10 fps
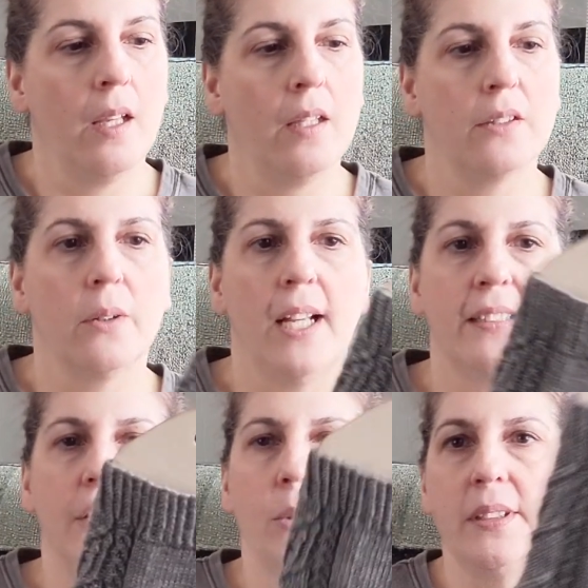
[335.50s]
So it
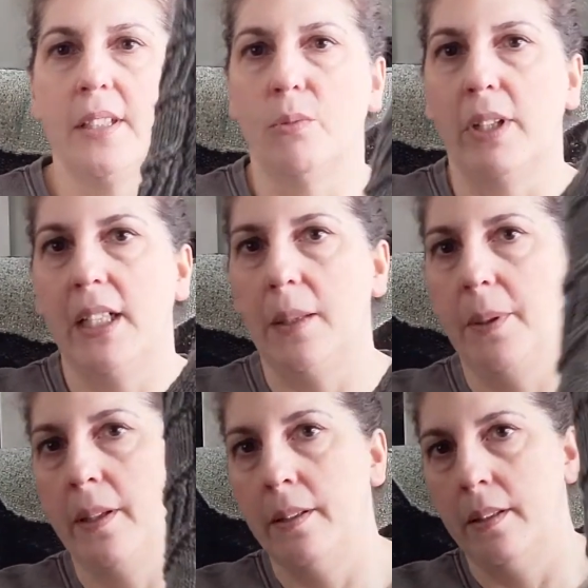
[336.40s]
has a twisted rib
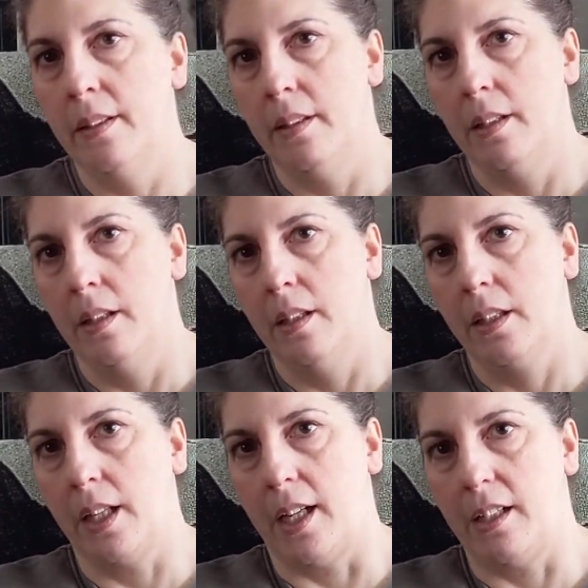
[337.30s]

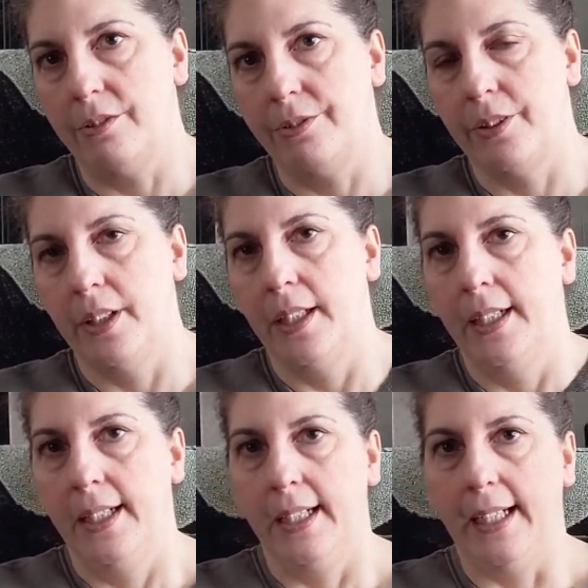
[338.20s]
cuff
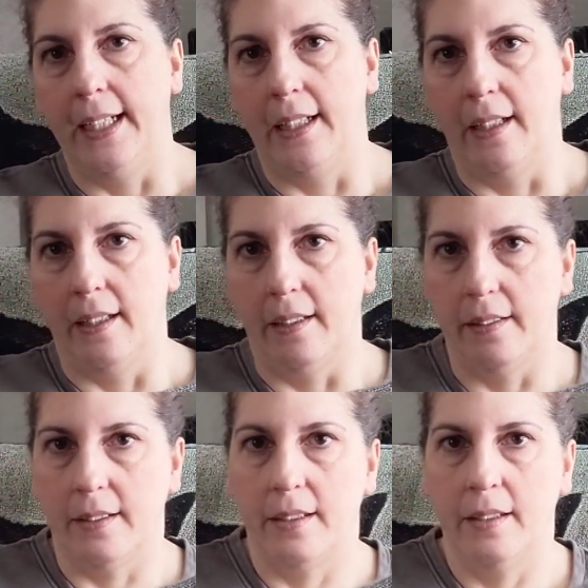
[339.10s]
and